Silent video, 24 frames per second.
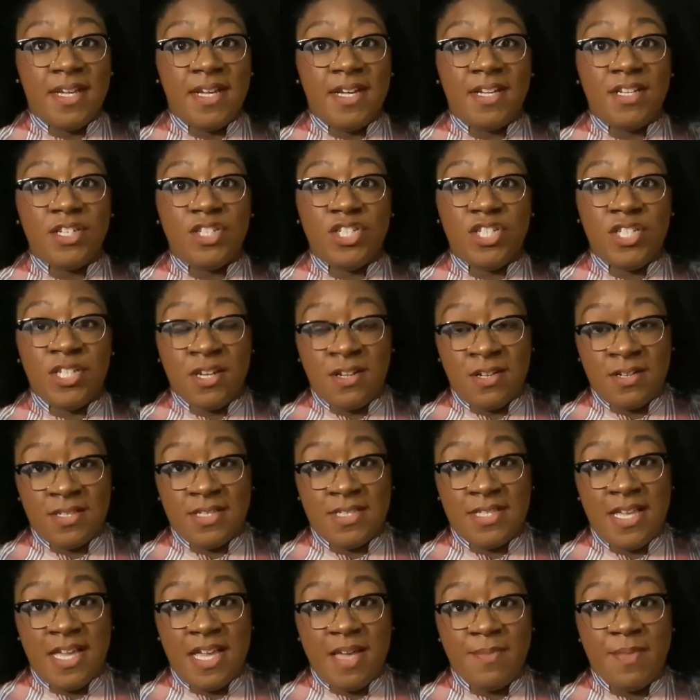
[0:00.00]

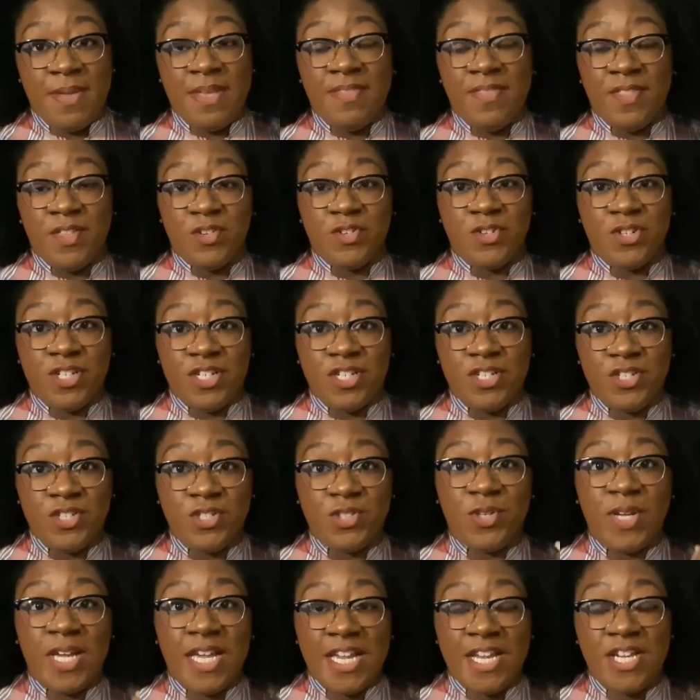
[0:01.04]
Cheongsam in the
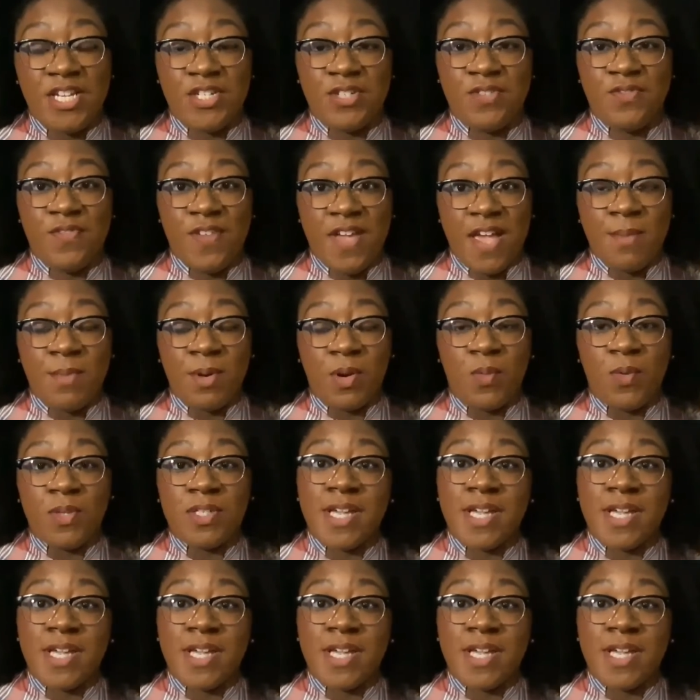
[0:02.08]
traditional Asian fabric,